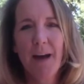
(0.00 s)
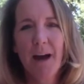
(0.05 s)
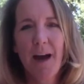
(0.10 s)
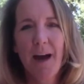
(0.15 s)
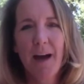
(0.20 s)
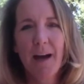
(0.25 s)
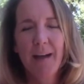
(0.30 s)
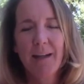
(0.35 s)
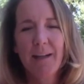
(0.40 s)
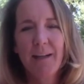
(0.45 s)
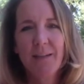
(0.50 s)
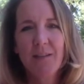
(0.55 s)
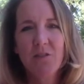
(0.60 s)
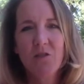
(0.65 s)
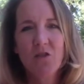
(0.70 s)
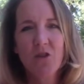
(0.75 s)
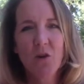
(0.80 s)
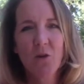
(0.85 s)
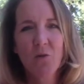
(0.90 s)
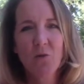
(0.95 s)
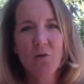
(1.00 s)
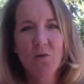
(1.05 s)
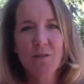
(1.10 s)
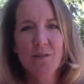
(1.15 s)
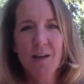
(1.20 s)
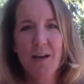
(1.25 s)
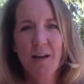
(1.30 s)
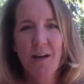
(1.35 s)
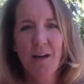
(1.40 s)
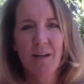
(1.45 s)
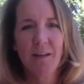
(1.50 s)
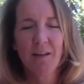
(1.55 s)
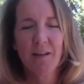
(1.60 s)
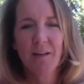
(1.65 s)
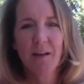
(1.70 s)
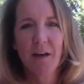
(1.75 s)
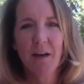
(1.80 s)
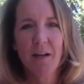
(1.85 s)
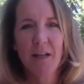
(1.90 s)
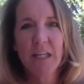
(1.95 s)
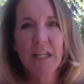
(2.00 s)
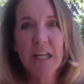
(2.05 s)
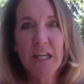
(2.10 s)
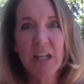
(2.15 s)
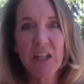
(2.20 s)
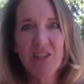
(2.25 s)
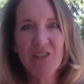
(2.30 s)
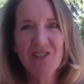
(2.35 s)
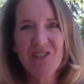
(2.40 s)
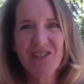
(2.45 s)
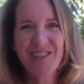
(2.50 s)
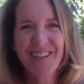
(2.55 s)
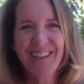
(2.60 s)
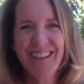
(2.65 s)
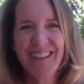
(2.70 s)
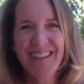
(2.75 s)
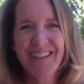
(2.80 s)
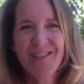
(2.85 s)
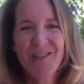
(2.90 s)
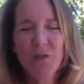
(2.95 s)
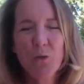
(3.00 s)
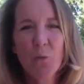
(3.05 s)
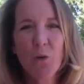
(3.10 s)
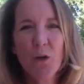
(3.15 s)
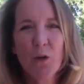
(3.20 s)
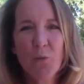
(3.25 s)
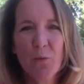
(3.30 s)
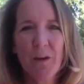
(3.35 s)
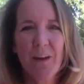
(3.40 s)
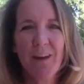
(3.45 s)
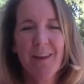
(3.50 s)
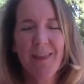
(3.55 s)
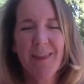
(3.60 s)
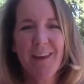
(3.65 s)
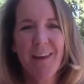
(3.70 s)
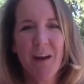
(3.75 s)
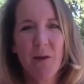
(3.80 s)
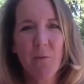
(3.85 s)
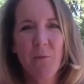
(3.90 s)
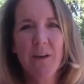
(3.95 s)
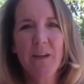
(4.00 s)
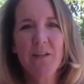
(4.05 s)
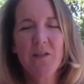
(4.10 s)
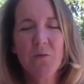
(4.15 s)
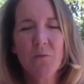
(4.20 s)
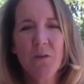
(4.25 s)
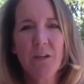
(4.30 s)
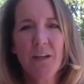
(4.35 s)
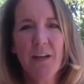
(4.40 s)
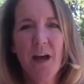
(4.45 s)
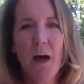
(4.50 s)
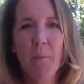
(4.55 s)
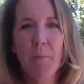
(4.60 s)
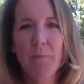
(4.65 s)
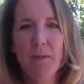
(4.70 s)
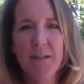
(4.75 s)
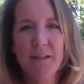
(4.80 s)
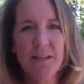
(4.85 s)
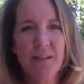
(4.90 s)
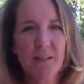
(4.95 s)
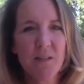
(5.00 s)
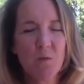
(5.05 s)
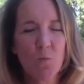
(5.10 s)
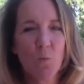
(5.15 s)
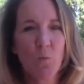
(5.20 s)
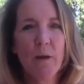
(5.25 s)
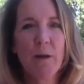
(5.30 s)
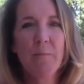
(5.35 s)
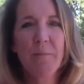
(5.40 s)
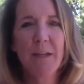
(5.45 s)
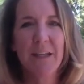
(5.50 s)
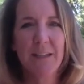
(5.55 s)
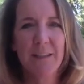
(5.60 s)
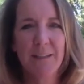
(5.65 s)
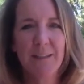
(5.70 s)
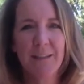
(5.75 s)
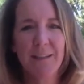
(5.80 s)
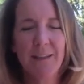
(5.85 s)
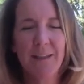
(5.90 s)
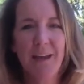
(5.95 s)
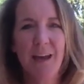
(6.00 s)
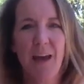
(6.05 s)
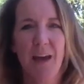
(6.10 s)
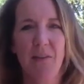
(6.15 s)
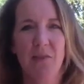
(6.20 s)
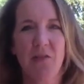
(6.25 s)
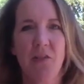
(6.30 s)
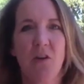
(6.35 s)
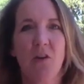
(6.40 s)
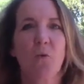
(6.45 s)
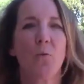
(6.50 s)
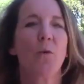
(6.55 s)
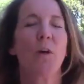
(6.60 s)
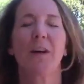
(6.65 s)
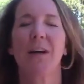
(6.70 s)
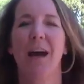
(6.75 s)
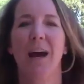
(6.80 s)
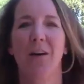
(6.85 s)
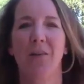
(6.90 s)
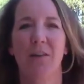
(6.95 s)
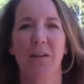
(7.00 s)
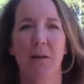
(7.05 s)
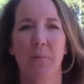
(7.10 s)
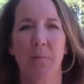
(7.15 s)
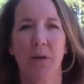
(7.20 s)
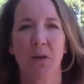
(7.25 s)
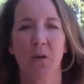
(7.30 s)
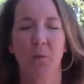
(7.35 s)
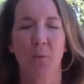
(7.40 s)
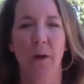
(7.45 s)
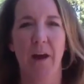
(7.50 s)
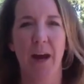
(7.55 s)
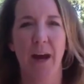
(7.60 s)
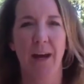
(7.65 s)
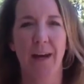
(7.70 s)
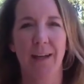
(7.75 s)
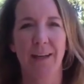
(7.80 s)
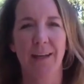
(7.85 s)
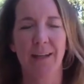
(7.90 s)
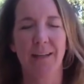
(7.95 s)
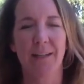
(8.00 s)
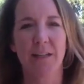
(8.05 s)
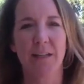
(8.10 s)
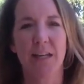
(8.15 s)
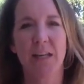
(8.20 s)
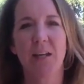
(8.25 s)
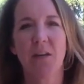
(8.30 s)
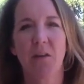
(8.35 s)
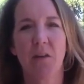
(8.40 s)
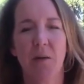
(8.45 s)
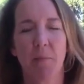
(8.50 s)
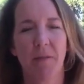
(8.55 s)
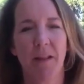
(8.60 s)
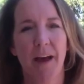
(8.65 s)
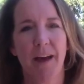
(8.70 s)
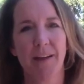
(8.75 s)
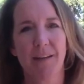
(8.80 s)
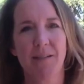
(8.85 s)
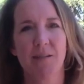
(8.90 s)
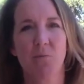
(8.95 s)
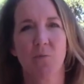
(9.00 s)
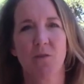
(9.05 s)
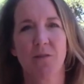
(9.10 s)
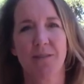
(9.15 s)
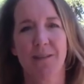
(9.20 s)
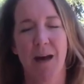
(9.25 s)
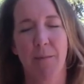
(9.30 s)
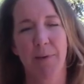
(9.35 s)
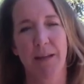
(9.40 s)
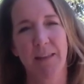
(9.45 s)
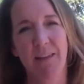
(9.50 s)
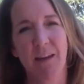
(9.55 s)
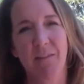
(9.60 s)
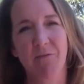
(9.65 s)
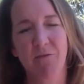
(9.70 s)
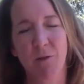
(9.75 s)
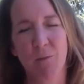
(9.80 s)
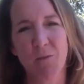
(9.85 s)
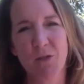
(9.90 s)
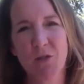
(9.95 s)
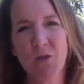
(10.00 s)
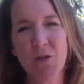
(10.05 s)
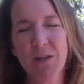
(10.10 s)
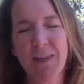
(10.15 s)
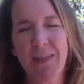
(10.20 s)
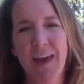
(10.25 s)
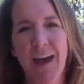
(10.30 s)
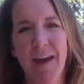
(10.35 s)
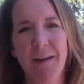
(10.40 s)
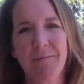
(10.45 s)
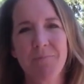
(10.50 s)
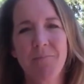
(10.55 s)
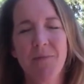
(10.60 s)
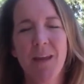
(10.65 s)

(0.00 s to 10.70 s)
I chose a, a niche to work with, and I wanted to really help business women get their work out in a bigger way and heal the blocks that were stopping them from doing that.